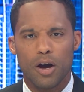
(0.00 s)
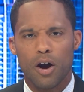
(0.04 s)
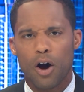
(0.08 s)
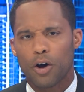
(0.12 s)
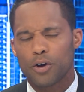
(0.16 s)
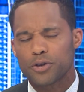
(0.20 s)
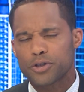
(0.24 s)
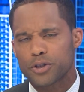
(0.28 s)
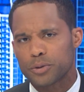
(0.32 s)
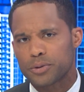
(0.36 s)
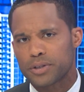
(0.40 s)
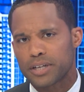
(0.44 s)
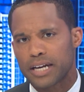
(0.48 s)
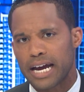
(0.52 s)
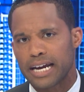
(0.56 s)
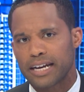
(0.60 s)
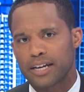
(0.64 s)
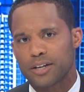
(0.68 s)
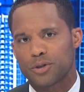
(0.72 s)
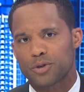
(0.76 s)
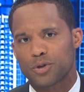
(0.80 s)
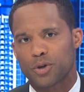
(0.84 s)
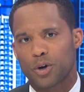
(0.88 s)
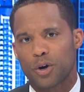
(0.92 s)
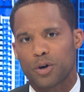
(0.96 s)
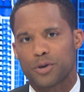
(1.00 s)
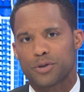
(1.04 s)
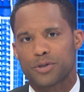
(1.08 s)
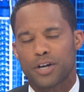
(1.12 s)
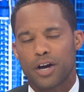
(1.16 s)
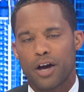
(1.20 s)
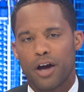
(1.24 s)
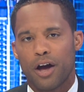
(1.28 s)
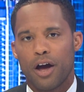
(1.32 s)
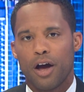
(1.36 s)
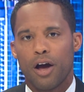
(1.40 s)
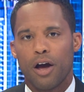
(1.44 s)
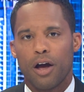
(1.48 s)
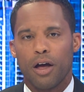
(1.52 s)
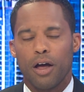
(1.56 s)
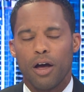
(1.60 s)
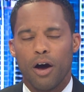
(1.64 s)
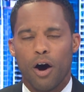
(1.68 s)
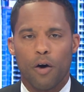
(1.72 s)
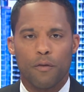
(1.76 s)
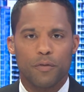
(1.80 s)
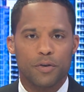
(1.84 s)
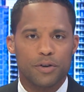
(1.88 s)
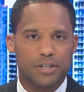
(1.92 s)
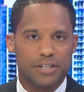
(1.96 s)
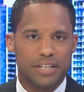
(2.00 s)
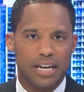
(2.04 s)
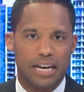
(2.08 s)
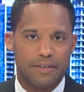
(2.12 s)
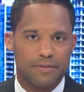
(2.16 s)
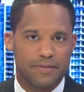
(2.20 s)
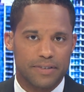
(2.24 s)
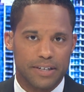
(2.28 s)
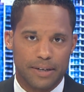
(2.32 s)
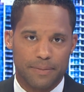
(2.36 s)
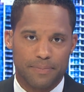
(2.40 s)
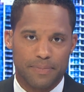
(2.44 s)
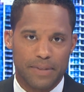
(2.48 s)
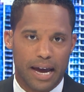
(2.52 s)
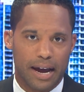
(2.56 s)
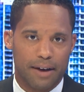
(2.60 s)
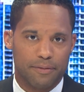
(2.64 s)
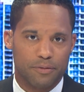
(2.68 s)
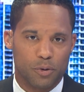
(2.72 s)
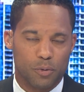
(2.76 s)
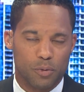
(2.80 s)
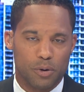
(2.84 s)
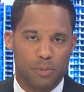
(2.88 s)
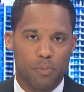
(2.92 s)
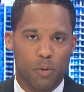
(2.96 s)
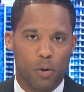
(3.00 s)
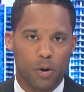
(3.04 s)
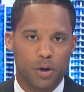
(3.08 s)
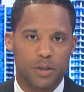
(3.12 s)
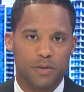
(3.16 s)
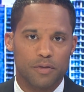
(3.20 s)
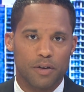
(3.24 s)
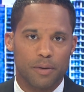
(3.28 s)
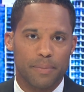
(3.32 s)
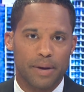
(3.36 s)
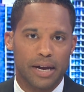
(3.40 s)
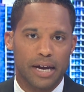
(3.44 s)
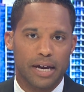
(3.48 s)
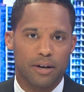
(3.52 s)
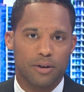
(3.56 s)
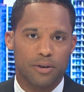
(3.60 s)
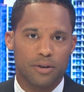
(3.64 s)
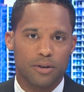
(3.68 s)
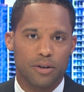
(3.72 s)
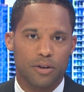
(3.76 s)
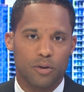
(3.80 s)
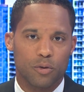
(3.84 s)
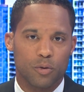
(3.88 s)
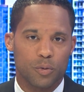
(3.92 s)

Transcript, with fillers: Also tonight, concerns over safety after reports of a man